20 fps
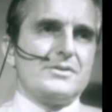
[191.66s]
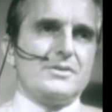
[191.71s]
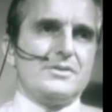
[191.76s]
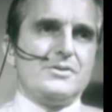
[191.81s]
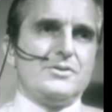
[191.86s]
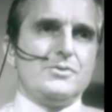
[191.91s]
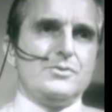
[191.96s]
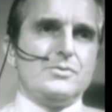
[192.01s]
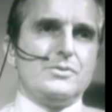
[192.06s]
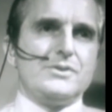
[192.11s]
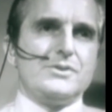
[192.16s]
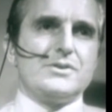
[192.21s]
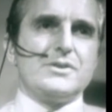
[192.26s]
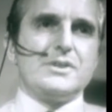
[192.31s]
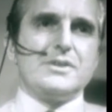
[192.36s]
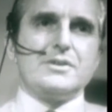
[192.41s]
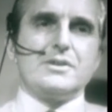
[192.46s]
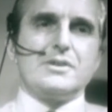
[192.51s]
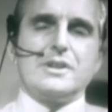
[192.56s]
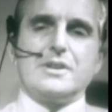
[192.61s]
you as an
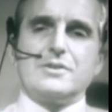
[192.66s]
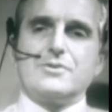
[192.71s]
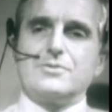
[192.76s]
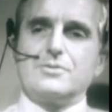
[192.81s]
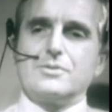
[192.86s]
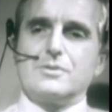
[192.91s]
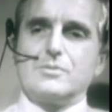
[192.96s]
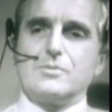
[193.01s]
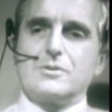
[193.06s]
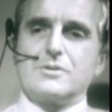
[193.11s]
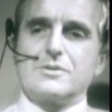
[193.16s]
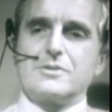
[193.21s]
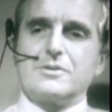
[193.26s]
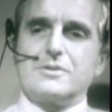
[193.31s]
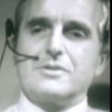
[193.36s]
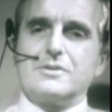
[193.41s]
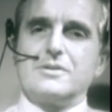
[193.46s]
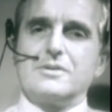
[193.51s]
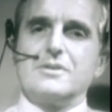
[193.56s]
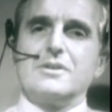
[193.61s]
intellectual
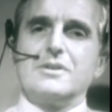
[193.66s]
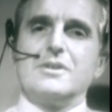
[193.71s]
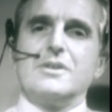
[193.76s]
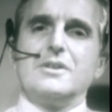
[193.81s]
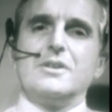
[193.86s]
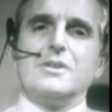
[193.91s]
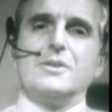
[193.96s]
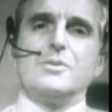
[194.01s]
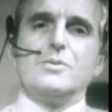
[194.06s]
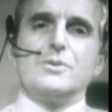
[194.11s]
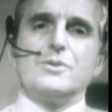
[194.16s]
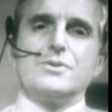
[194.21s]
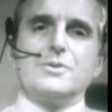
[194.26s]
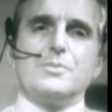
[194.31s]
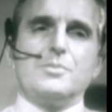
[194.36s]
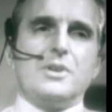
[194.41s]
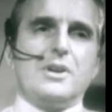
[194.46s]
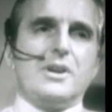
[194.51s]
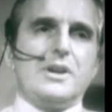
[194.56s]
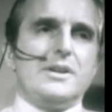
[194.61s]
worker were
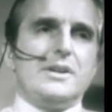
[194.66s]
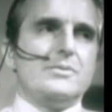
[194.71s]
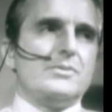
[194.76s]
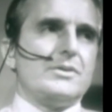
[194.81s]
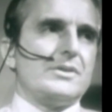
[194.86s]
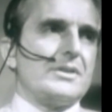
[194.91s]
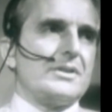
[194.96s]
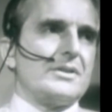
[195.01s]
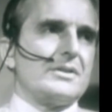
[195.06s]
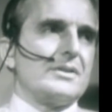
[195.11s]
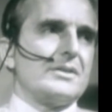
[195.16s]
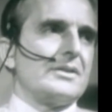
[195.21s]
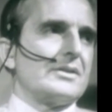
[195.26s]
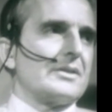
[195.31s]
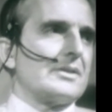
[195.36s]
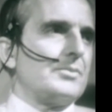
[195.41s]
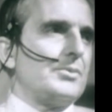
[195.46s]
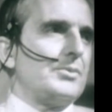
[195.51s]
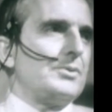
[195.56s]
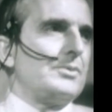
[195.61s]
supplied with a
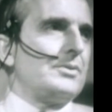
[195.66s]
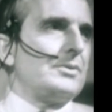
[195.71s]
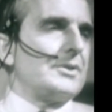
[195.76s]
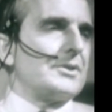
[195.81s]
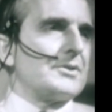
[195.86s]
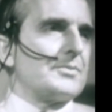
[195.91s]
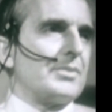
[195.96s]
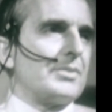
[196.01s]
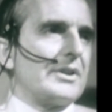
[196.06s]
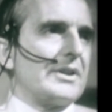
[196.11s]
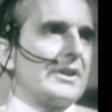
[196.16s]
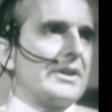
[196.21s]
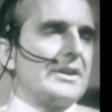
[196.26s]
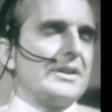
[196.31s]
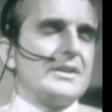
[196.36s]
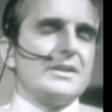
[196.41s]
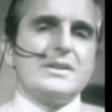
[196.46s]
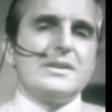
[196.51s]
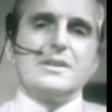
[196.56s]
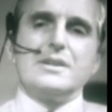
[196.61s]
computer display
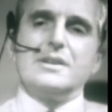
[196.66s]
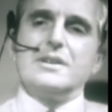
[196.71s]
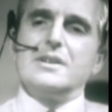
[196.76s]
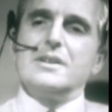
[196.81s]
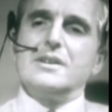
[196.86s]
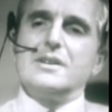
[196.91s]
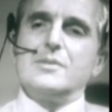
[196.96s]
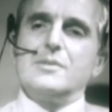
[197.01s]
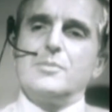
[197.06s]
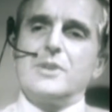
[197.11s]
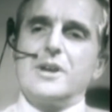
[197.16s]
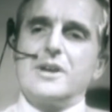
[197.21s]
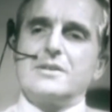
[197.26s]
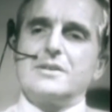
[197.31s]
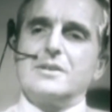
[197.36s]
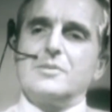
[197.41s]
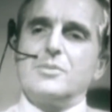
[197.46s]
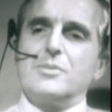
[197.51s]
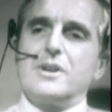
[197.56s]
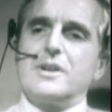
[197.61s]
backed
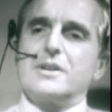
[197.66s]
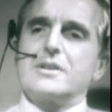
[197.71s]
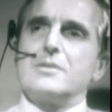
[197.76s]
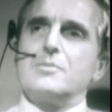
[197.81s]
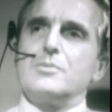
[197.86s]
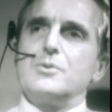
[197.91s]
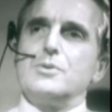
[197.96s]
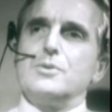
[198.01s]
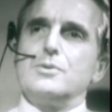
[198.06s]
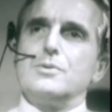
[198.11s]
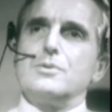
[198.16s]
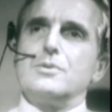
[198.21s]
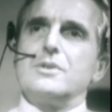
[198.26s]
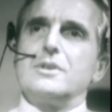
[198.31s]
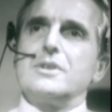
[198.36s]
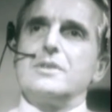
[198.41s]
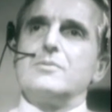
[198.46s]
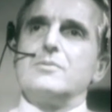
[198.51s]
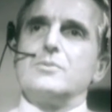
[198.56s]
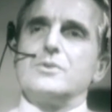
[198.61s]
up by a computer
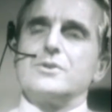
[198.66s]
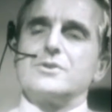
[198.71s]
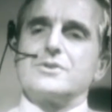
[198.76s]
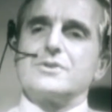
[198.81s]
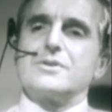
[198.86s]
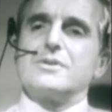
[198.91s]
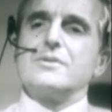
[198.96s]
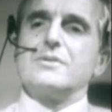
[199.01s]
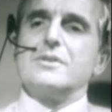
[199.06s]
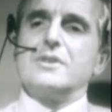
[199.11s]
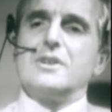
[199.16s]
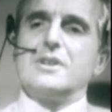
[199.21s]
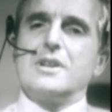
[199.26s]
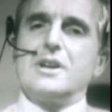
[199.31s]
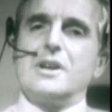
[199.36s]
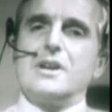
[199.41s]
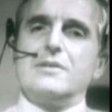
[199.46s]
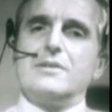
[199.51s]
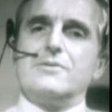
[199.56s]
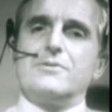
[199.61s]
that was
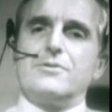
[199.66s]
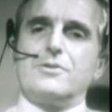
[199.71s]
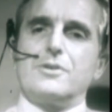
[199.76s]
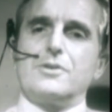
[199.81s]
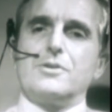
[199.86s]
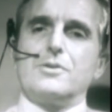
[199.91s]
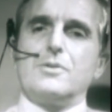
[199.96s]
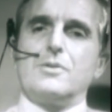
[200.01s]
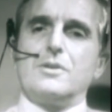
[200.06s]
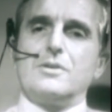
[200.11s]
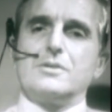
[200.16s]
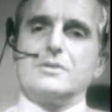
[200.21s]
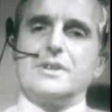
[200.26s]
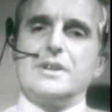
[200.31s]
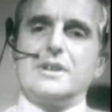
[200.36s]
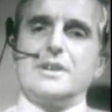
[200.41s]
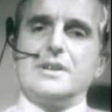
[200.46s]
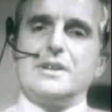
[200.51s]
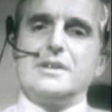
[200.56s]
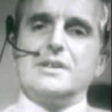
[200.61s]
alive for you all
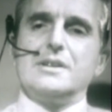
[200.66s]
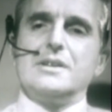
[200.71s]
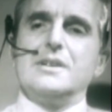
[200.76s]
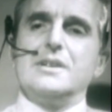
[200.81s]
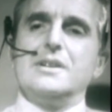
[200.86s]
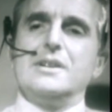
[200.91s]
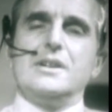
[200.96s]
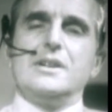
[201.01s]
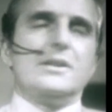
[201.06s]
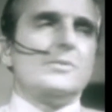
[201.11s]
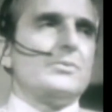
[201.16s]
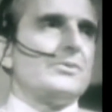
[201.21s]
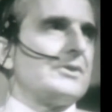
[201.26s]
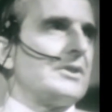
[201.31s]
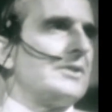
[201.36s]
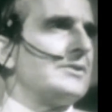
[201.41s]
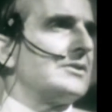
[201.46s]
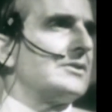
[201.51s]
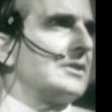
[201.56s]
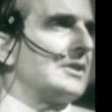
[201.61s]
day and was
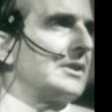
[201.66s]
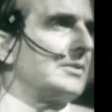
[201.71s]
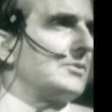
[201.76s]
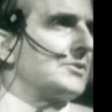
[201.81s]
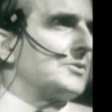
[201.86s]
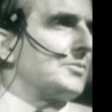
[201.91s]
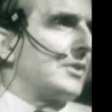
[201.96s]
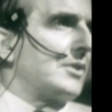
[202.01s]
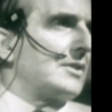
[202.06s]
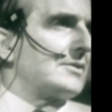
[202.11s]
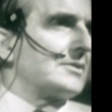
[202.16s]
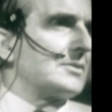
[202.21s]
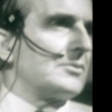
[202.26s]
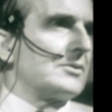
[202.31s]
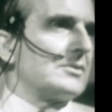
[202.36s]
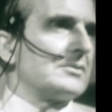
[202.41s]
instantly responsive